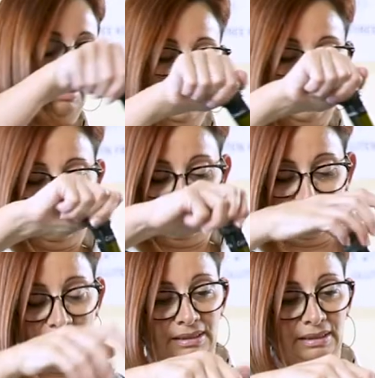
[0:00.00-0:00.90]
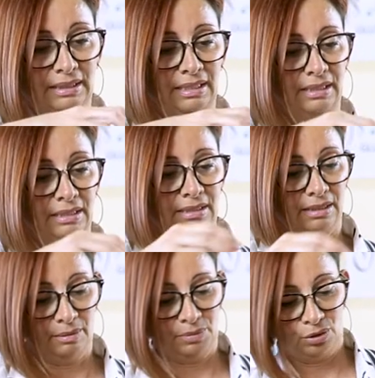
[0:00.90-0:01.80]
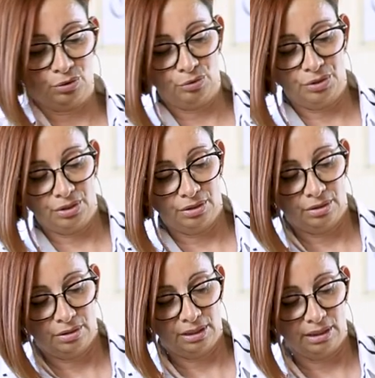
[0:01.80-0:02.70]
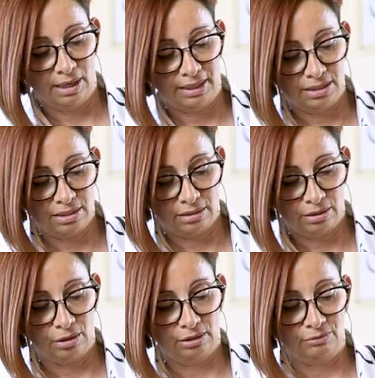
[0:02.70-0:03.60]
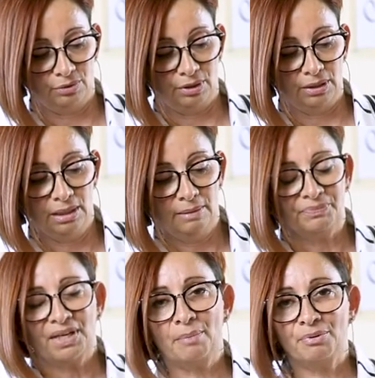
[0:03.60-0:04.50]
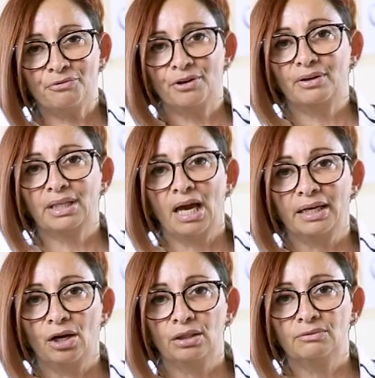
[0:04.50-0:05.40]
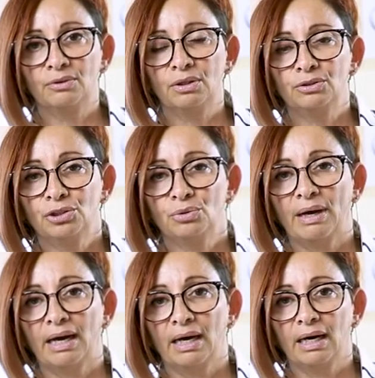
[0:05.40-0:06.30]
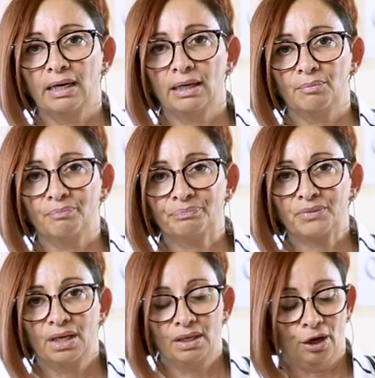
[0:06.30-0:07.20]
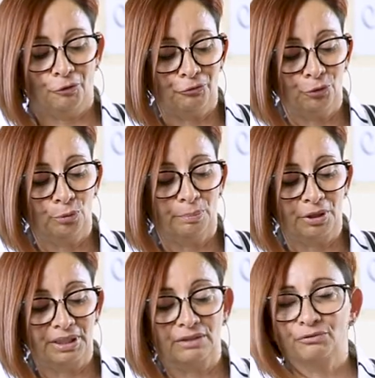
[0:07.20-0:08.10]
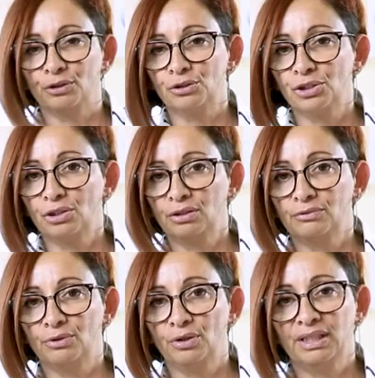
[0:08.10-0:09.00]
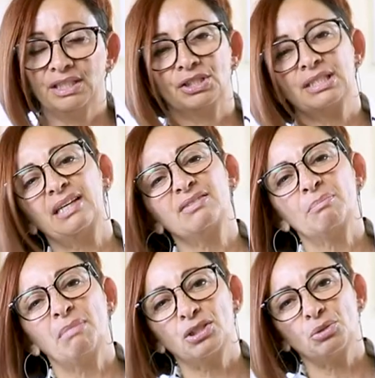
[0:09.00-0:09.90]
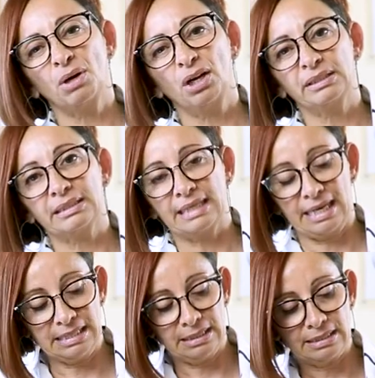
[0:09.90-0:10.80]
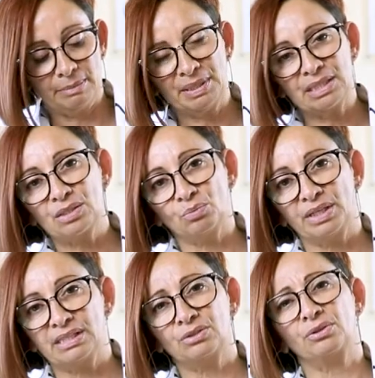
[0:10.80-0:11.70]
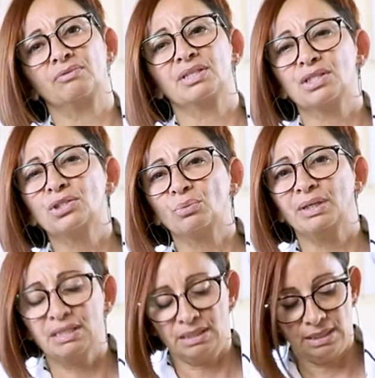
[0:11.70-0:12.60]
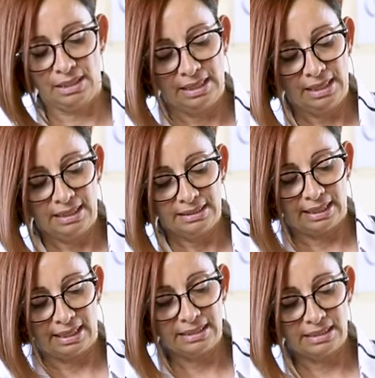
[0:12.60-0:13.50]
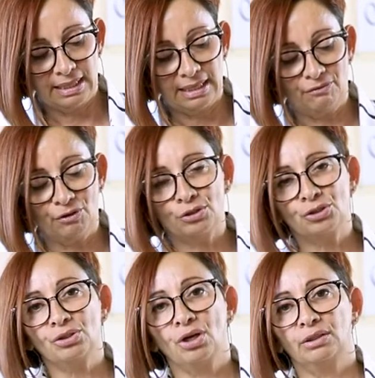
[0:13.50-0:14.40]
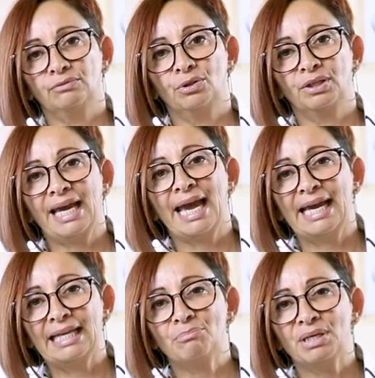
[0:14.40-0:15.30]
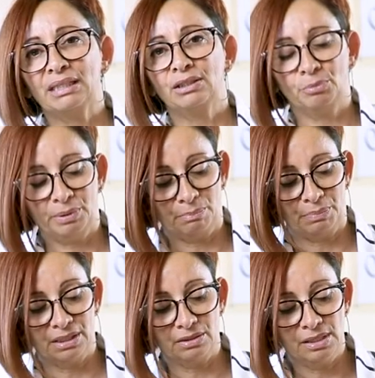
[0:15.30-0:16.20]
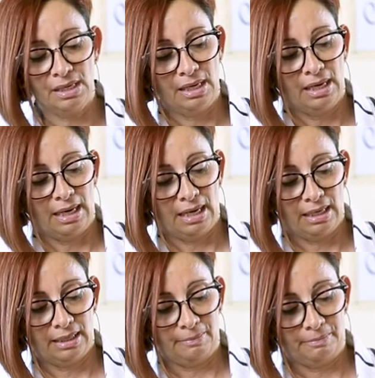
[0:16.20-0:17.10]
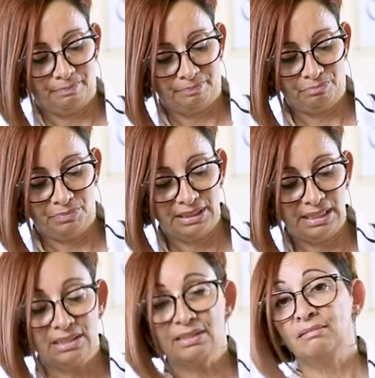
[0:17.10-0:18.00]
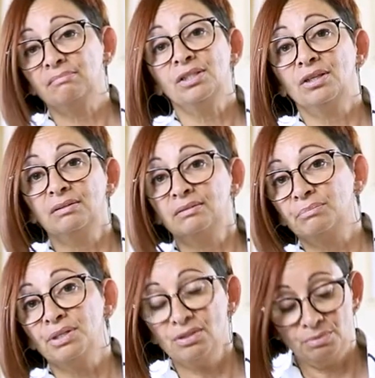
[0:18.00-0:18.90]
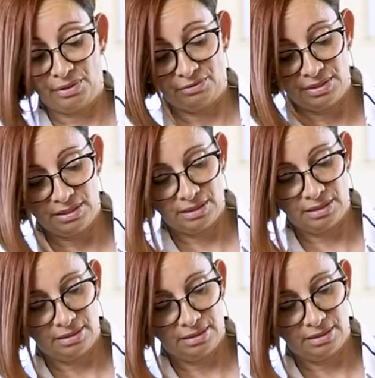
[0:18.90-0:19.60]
And then finally some good light olive oil. I prefer a light olive oil to our um, a full-bodied virgin olive oil. It just gives a much milder taste. It's a bit, it's sort of a sweeter taste. The virgin olive oil can be a little bit bitter, um, but it's, you know, personal preference.